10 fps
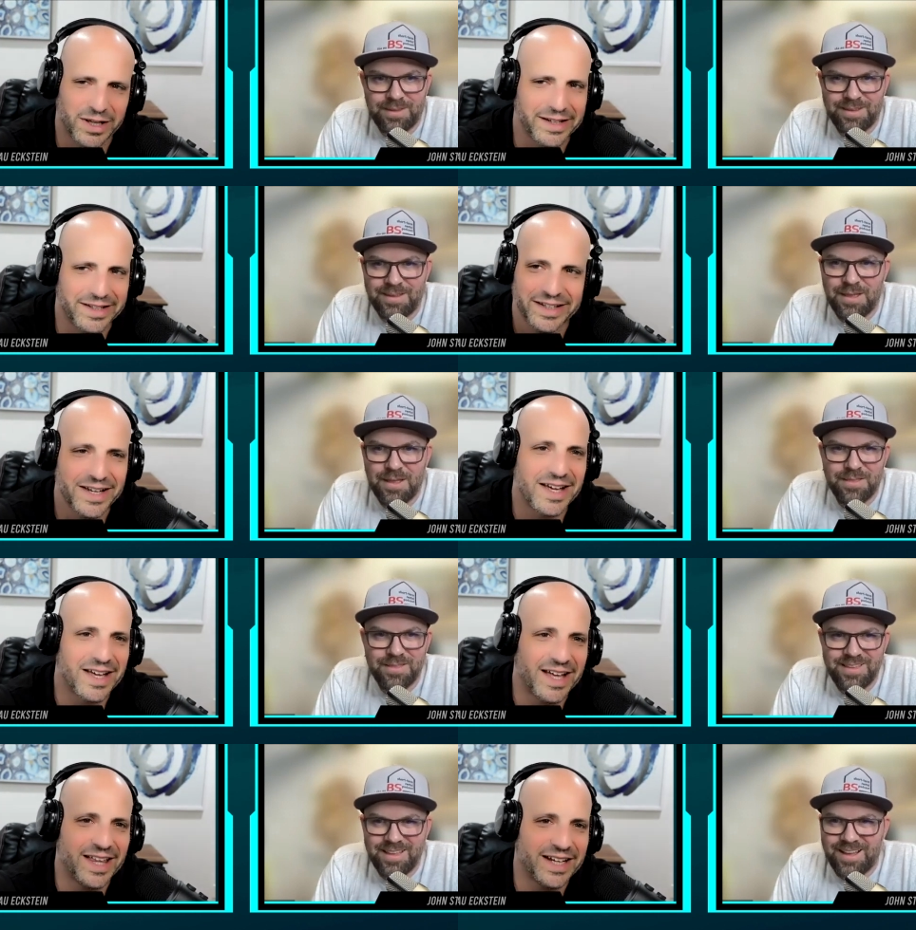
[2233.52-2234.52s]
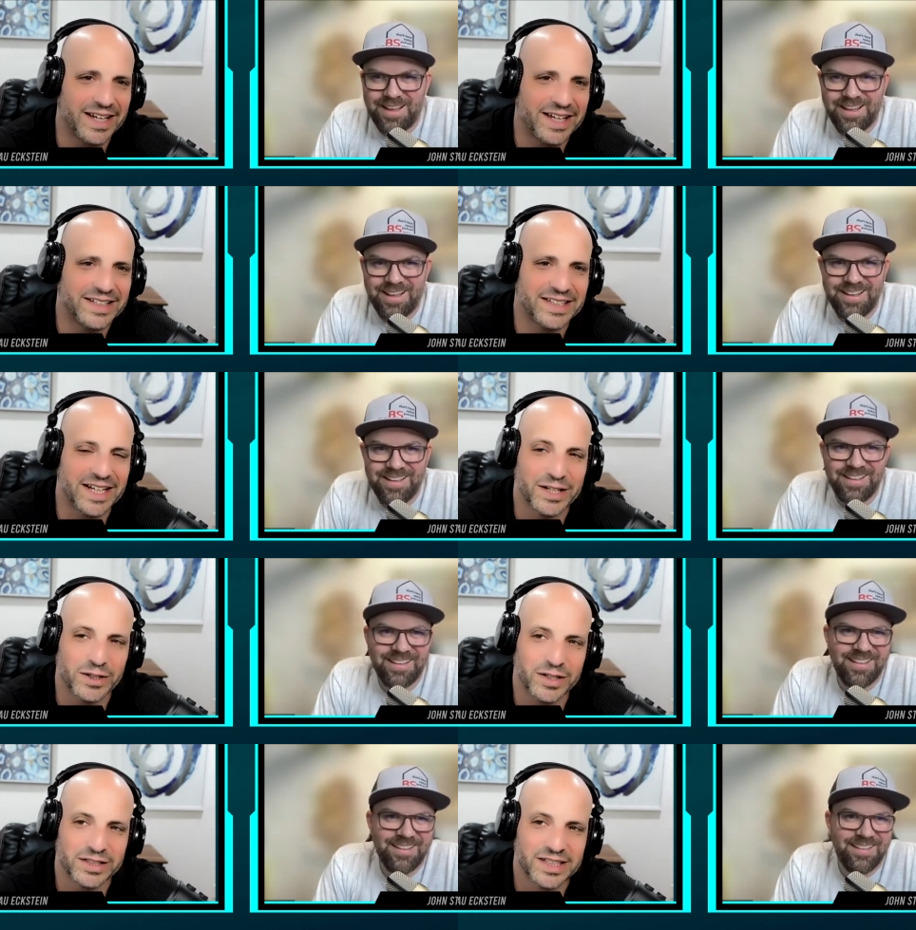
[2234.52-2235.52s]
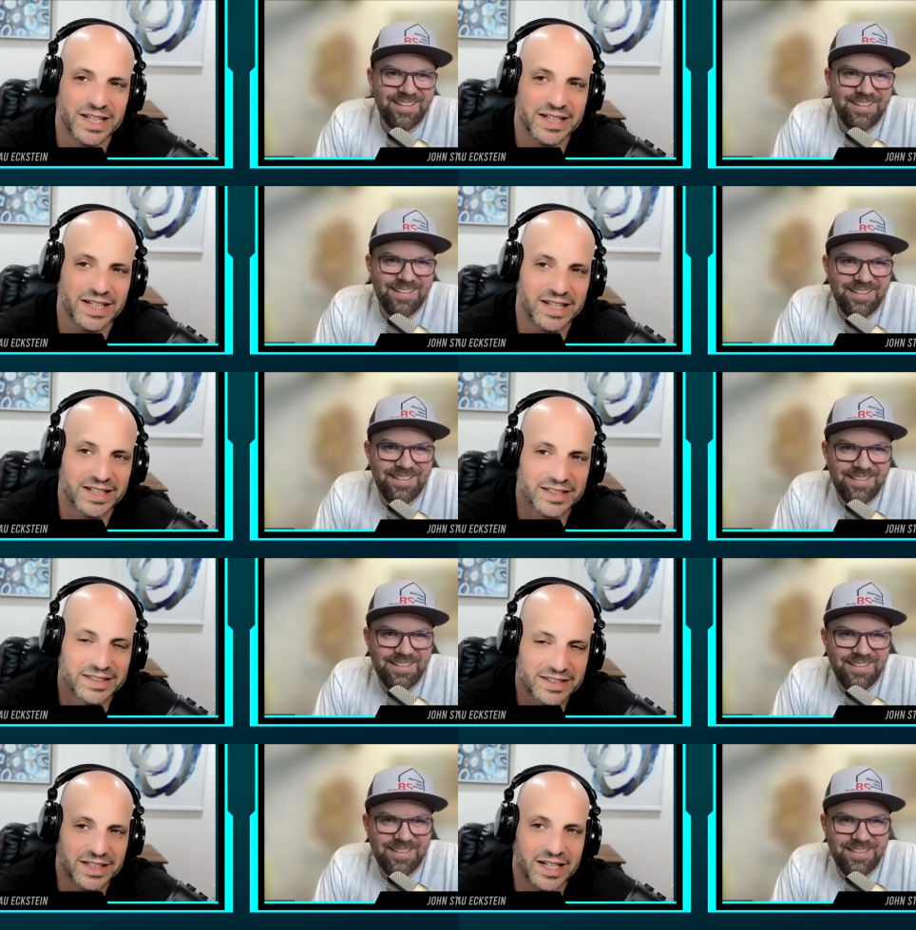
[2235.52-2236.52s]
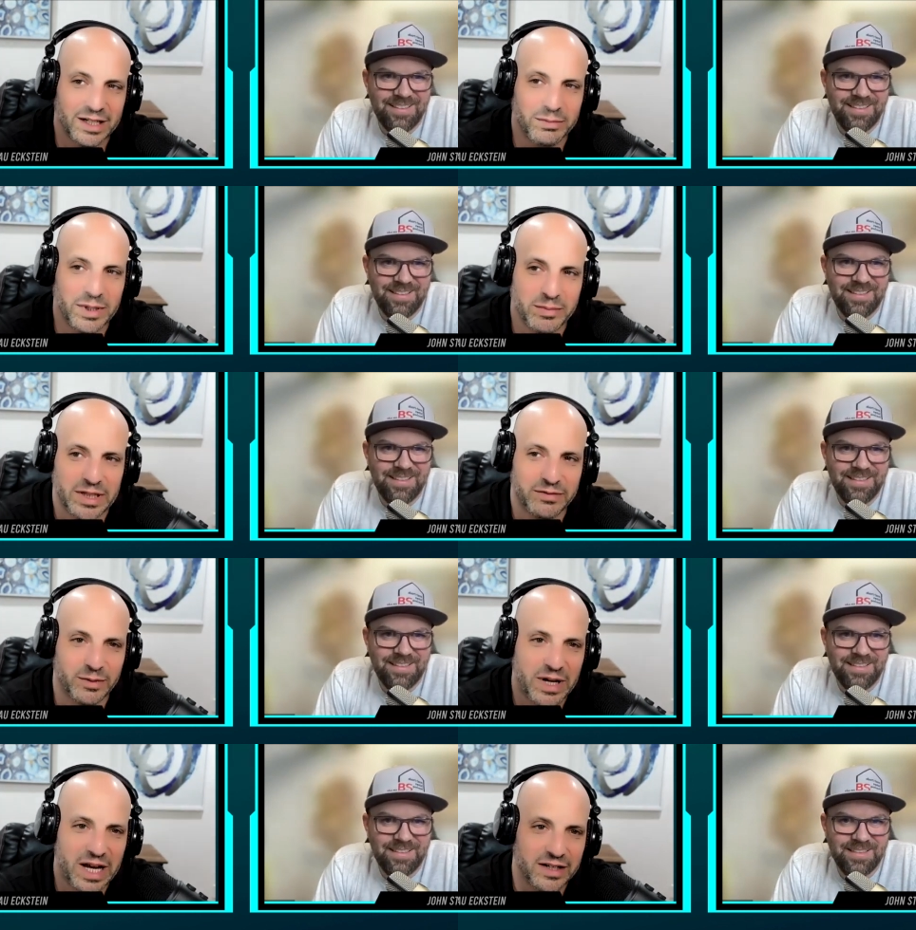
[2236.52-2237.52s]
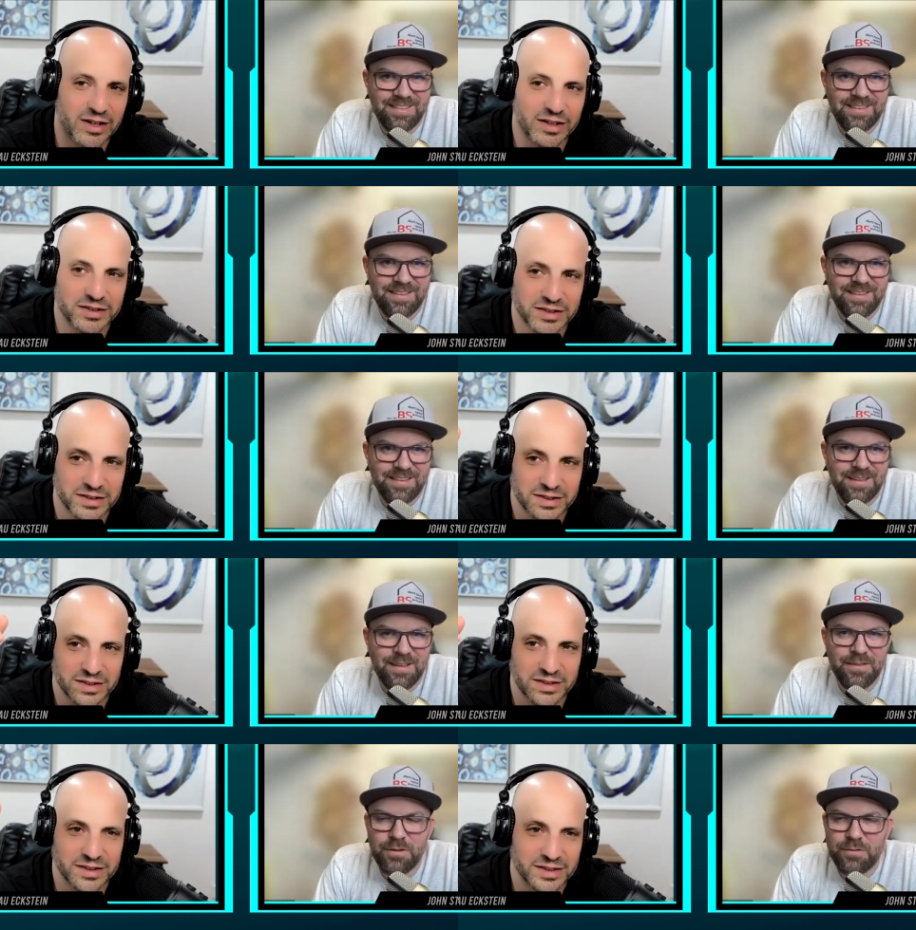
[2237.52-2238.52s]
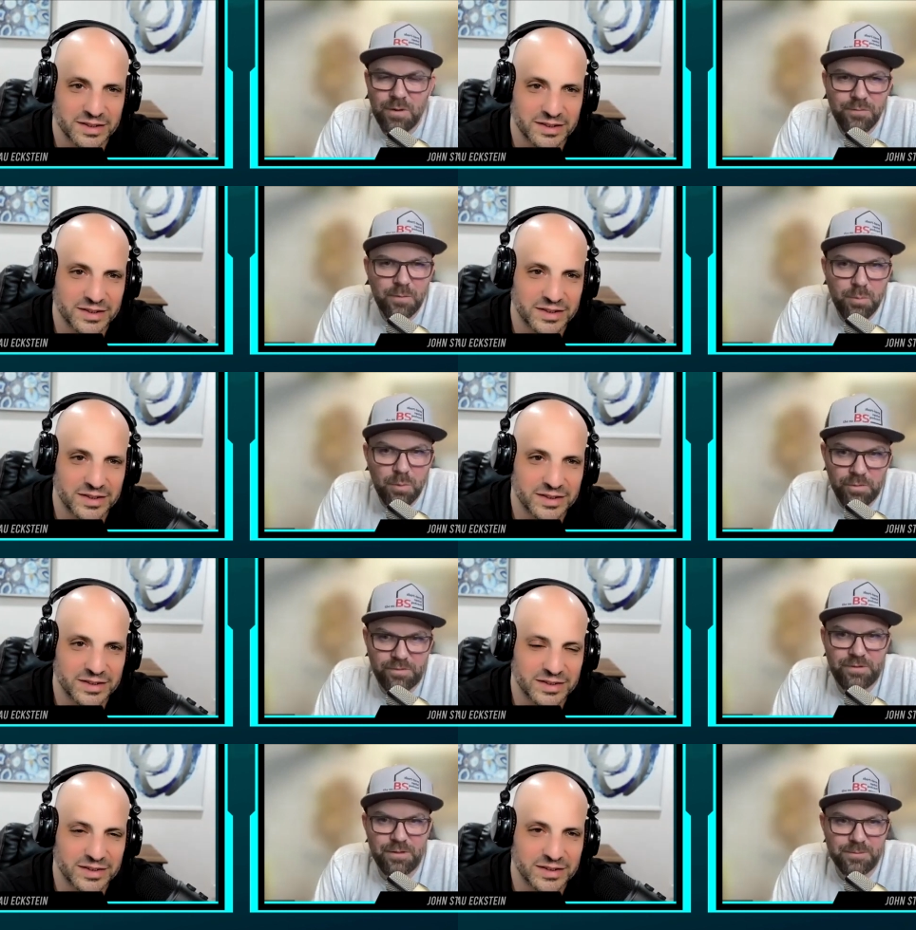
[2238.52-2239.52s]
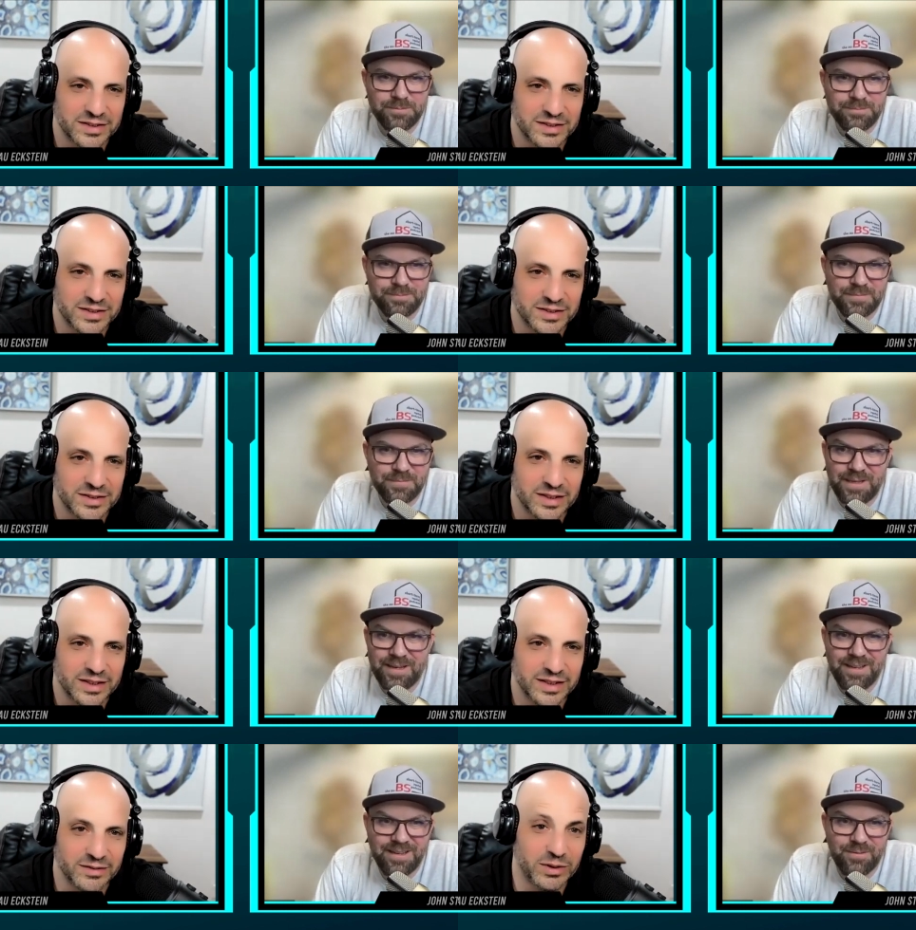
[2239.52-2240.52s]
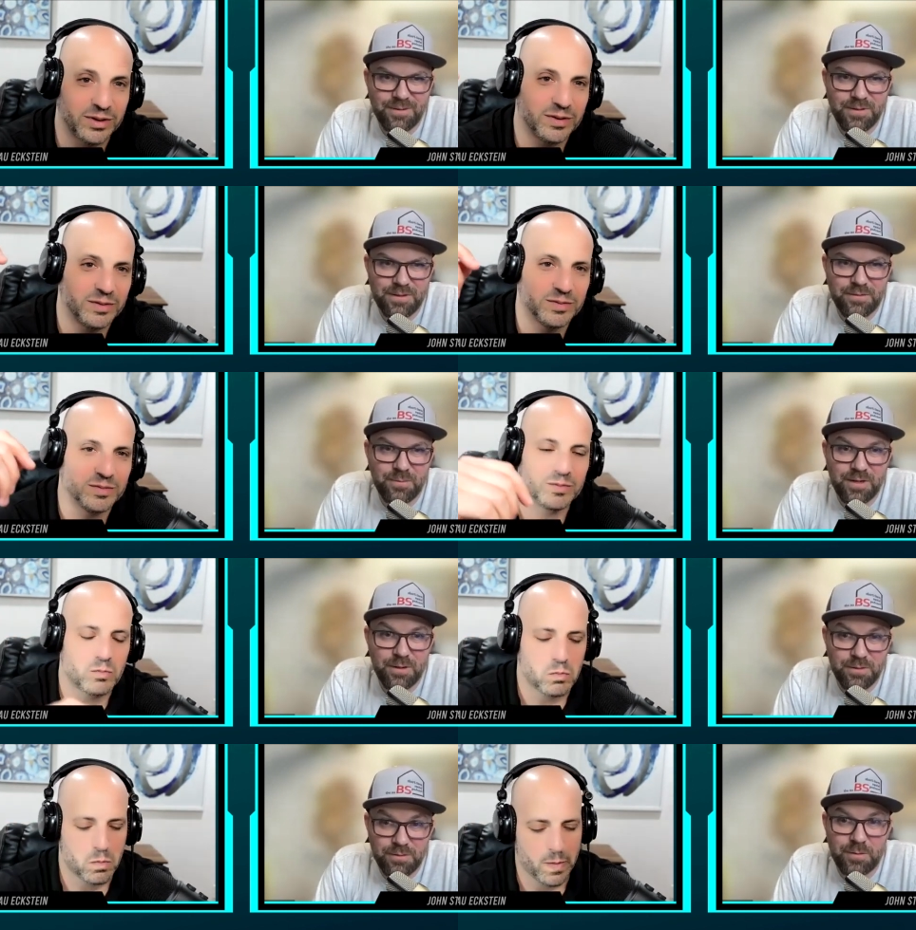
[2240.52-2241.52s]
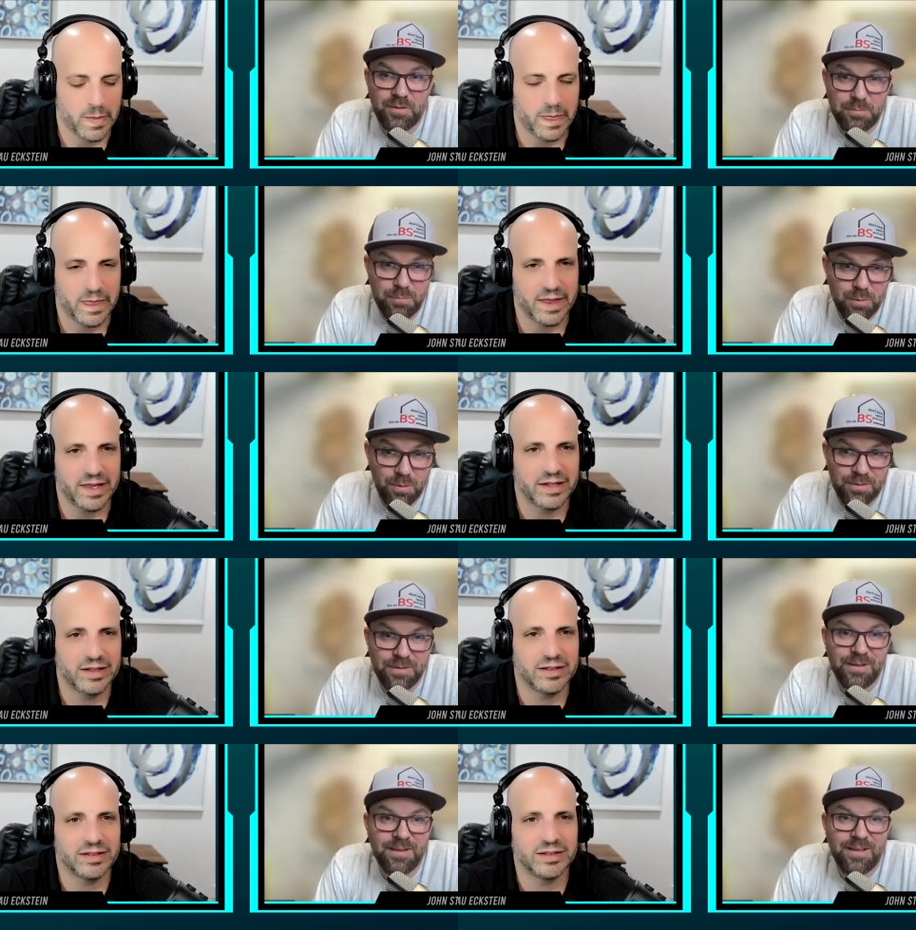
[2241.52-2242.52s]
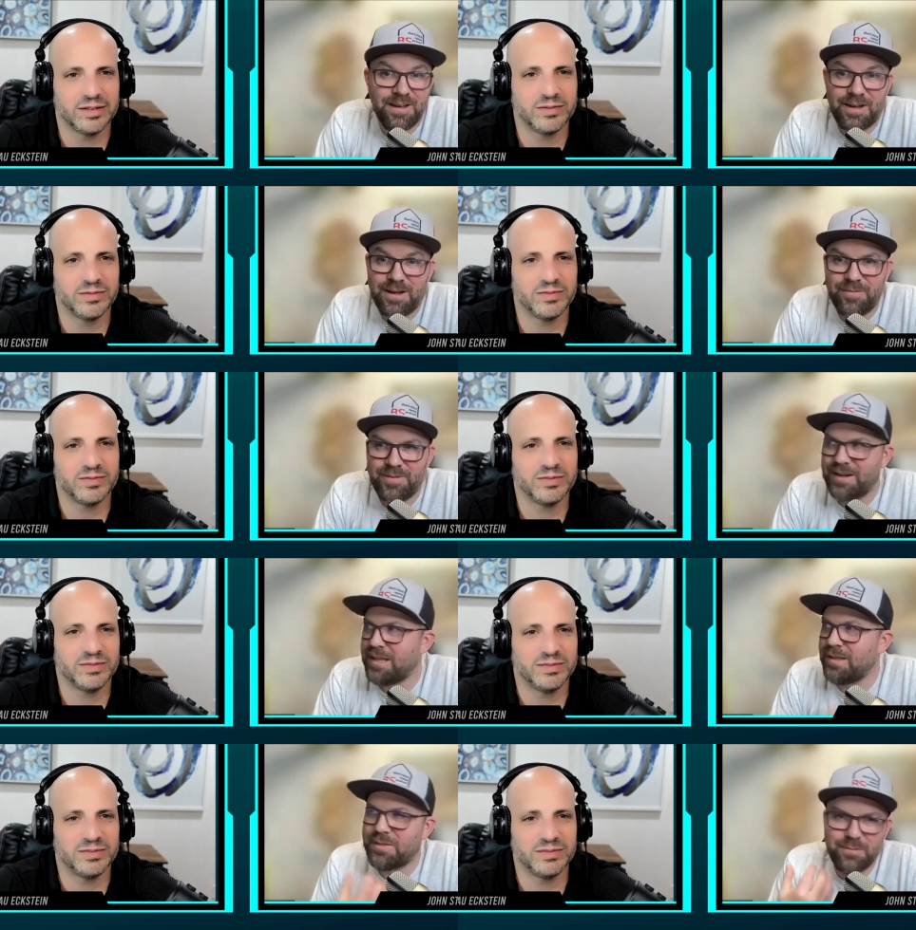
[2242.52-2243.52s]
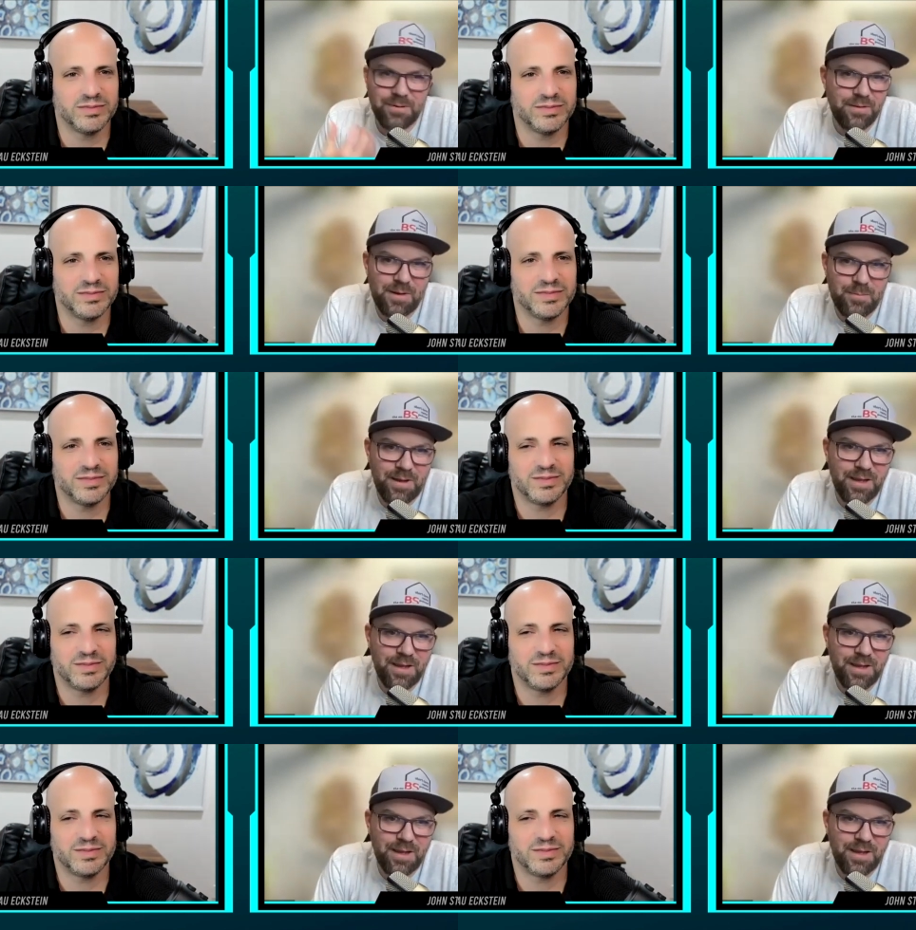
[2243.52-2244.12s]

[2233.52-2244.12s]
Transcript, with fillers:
Speaker 1: Like, I like it's like it's like uh, Airbnb for backyards.
Speaker 2: There's one for pools too, and uh, if you just want to go use someone's pool, um, and I can't think of it off the top of my